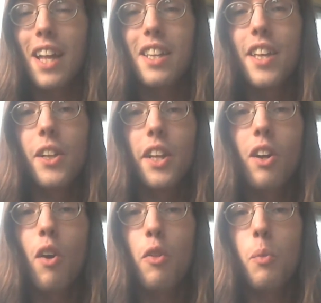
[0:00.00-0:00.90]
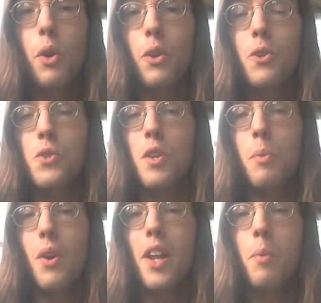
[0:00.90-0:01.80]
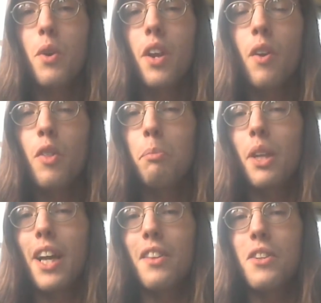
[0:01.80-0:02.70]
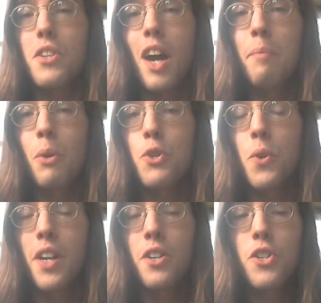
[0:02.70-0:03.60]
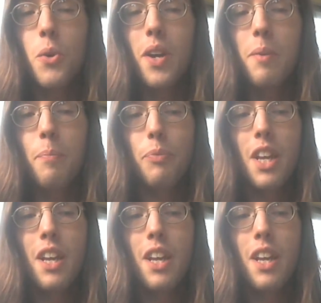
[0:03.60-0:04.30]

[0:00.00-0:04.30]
and killing all the workers that were anywhere near the plant at the time they were trying to do it.